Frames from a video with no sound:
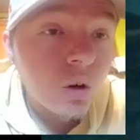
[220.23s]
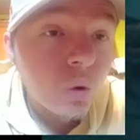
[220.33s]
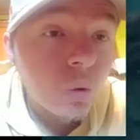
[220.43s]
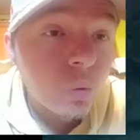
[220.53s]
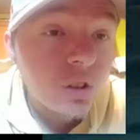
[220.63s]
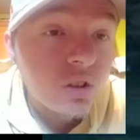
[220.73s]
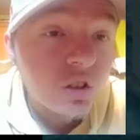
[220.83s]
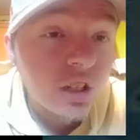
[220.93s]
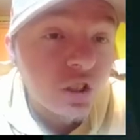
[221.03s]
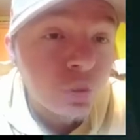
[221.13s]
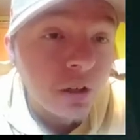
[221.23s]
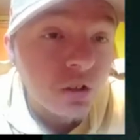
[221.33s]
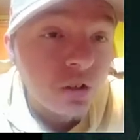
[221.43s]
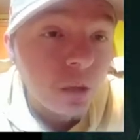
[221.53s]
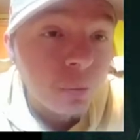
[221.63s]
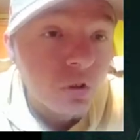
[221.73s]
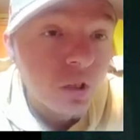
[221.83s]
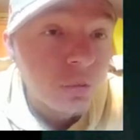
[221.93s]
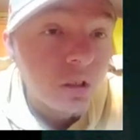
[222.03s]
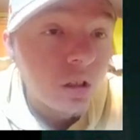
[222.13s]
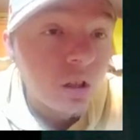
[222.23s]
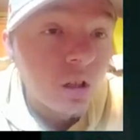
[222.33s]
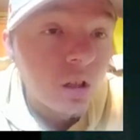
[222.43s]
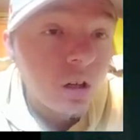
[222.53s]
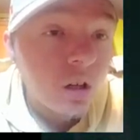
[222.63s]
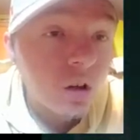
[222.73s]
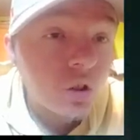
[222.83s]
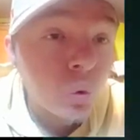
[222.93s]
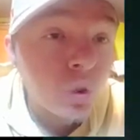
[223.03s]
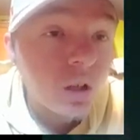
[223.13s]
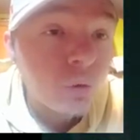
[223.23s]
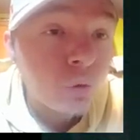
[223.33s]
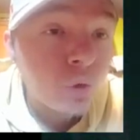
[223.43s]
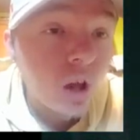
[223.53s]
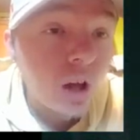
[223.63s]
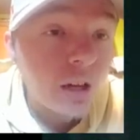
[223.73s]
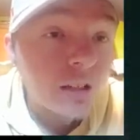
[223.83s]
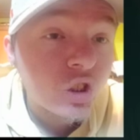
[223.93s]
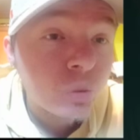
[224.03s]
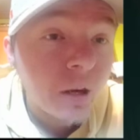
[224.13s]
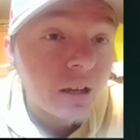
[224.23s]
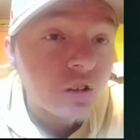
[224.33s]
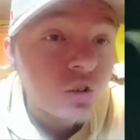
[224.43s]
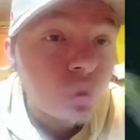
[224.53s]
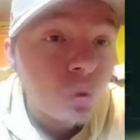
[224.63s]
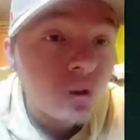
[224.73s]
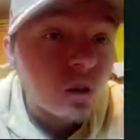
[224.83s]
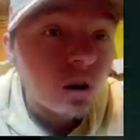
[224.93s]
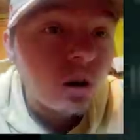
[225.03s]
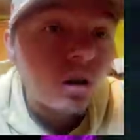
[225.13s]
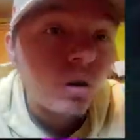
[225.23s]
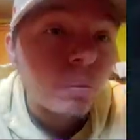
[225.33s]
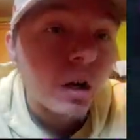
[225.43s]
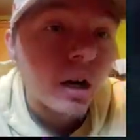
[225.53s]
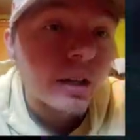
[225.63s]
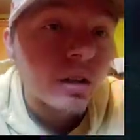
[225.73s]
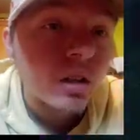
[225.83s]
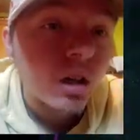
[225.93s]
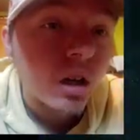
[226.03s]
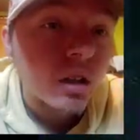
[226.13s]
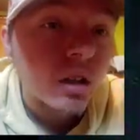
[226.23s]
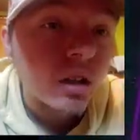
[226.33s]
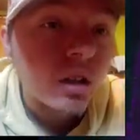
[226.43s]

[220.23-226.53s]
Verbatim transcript: What, what is this? Like a space game or something? You can fly in space with the... Oh my god.